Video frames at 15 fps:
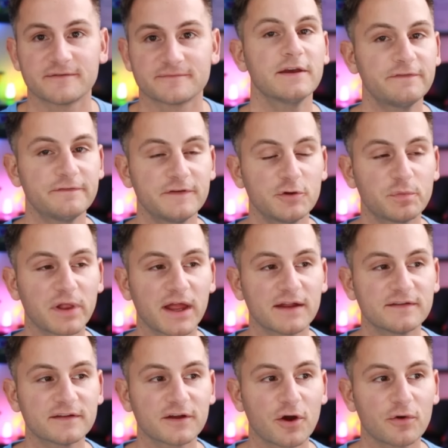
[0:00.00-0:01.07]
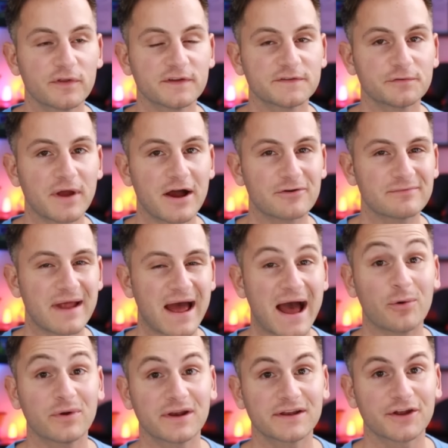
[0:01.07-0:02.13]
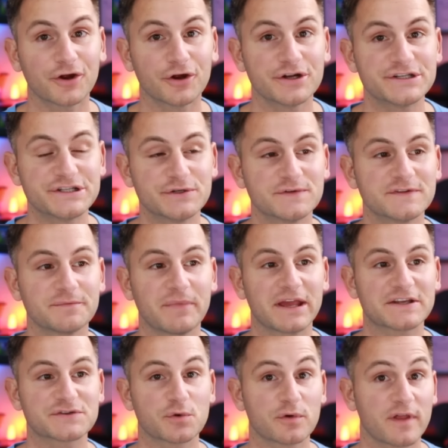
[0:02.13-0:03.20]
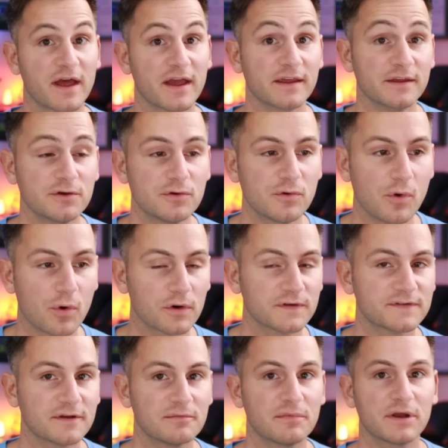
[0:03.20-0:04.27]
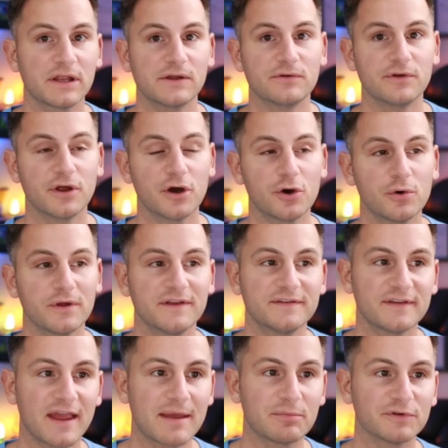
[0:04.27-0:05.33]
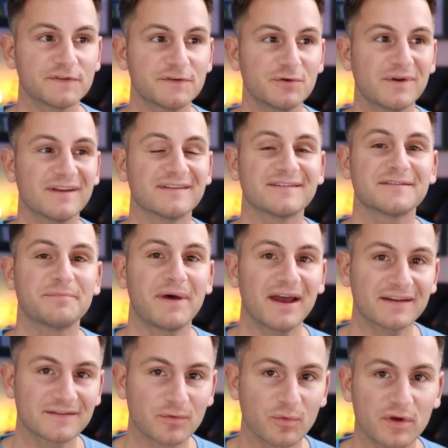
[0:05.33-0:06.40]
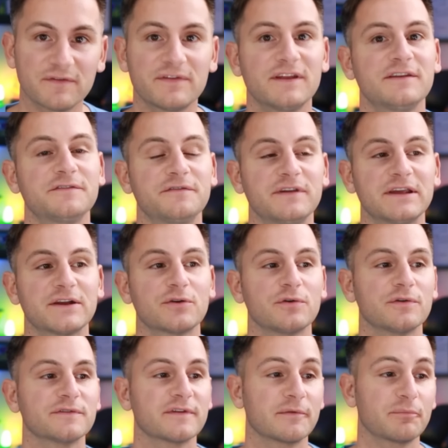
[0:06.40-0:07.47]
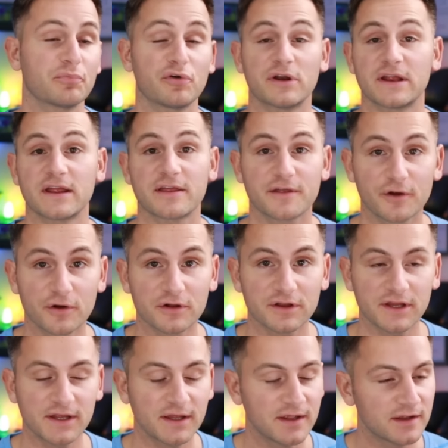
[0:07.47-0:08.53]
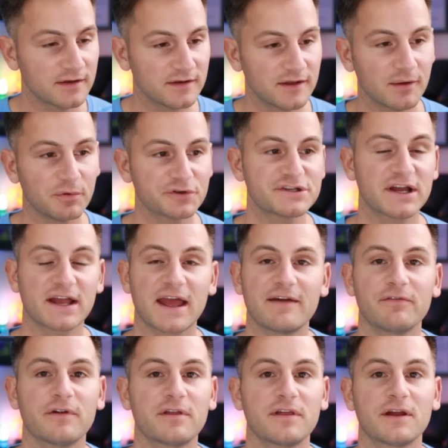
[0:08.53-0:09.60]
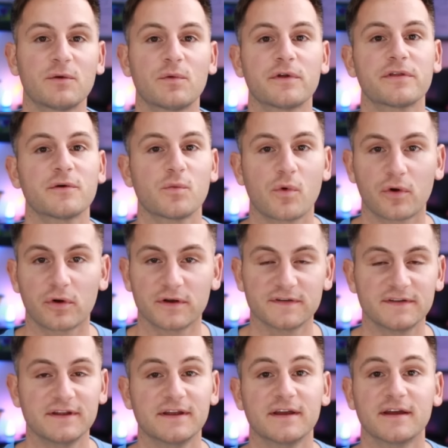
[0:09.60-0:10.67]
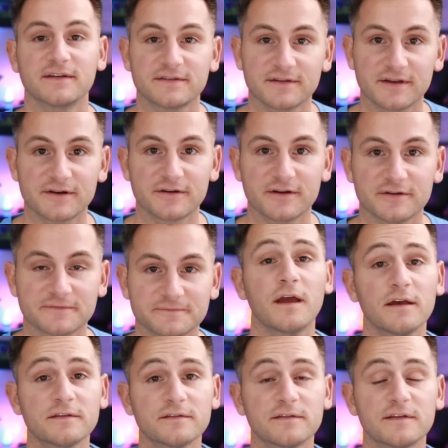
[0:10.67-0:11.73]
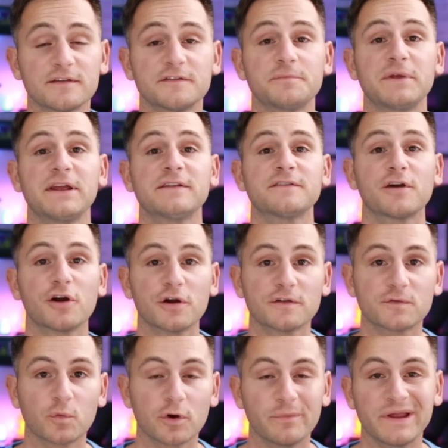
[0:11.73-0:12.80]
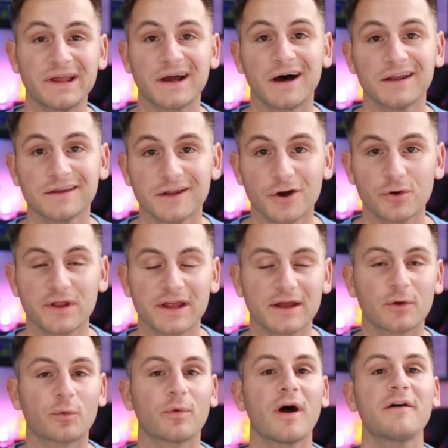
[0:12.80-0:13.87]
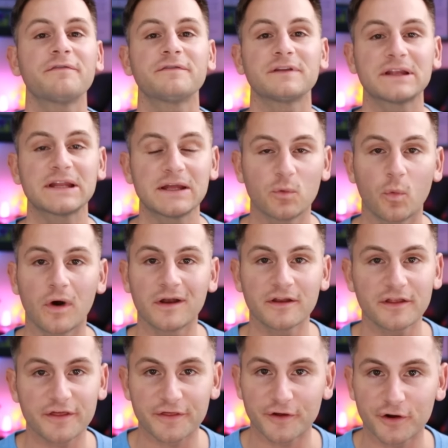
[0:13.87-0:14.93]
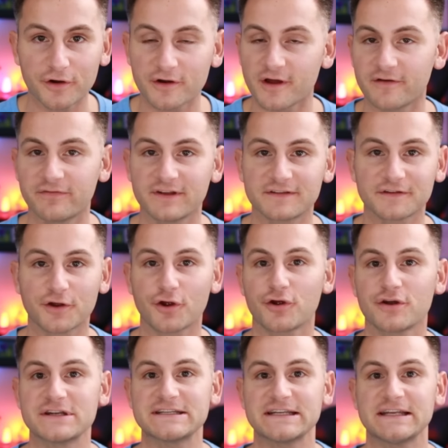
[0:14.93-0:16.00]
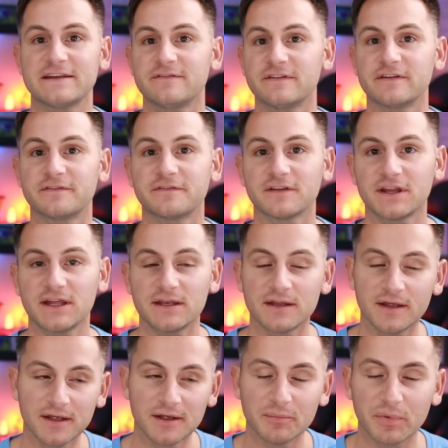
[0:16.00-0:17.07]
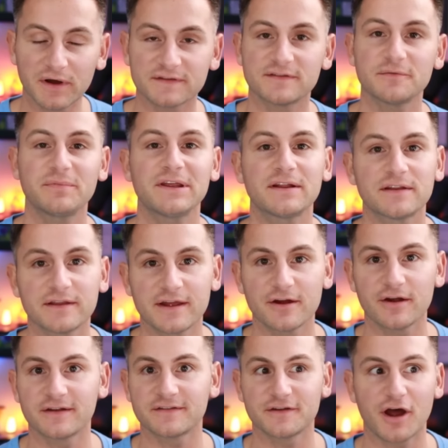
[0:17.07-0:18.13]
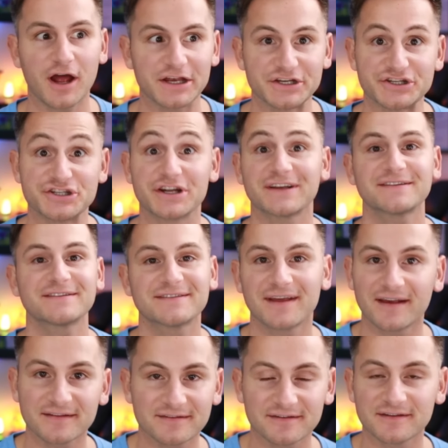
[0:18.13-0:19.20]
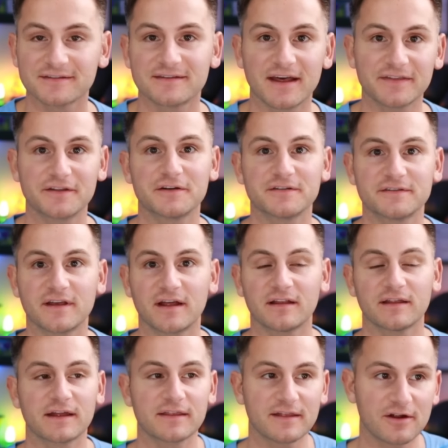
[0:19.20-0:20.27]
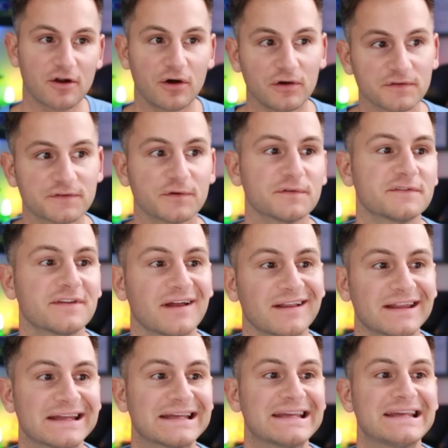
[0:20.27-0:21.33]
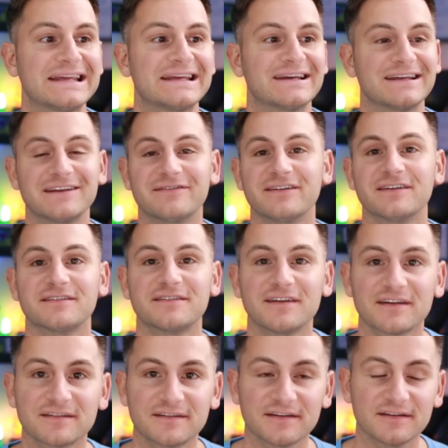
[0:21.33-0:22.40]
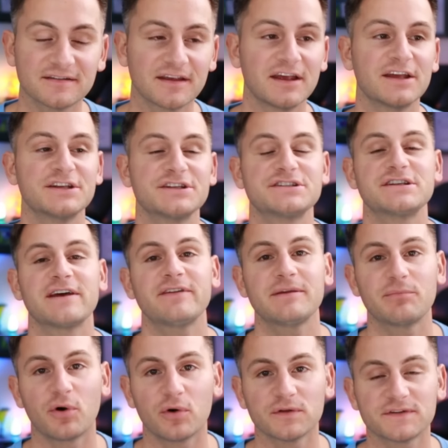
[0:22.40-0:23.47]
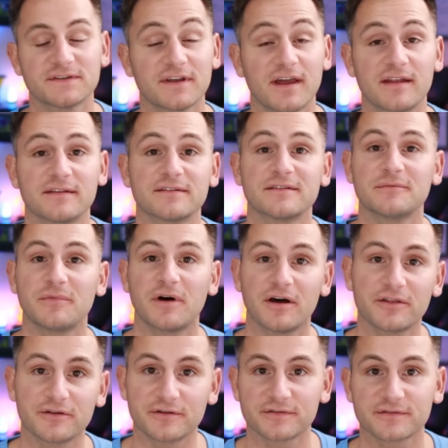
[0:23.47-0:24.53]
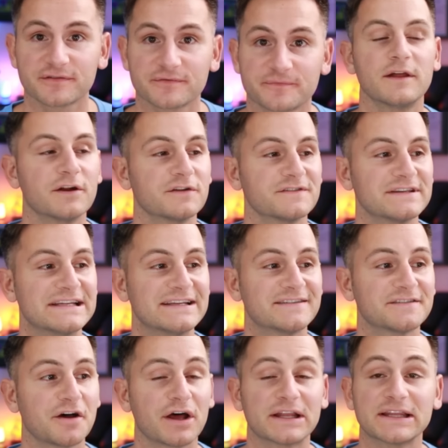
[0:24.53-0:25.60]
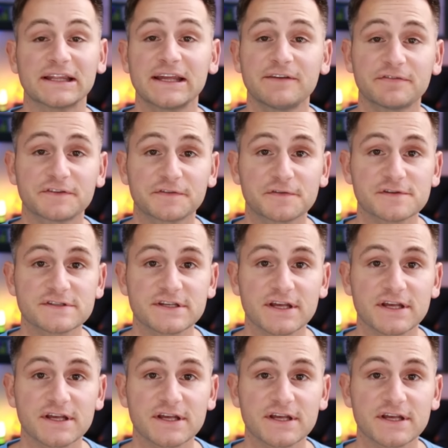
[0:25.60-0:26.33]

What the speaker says: If you plan to go this route, I would encourage you to make sure that you or somebody you know is able to inspect one of these vehicles pretty thoroughly, double check everything with a warranty, etc. Yes, this means Hertz will be unloading roughly one third of its current EV fleet, but to be clear, it's not just Teslas that they're selling. They're also selling Kia EV6s, Chevy Bolts, and some others. There's Nissan Leafs for